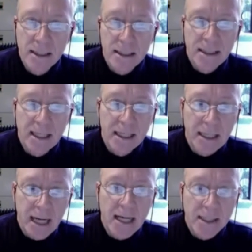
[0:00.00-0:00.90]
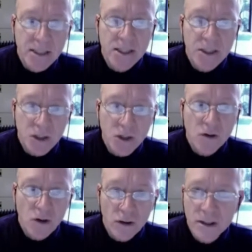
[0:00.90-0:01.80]
That God is just a
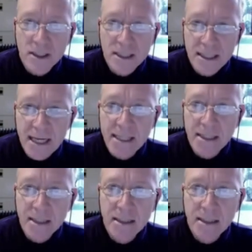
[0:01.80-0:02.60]
stronger Satan,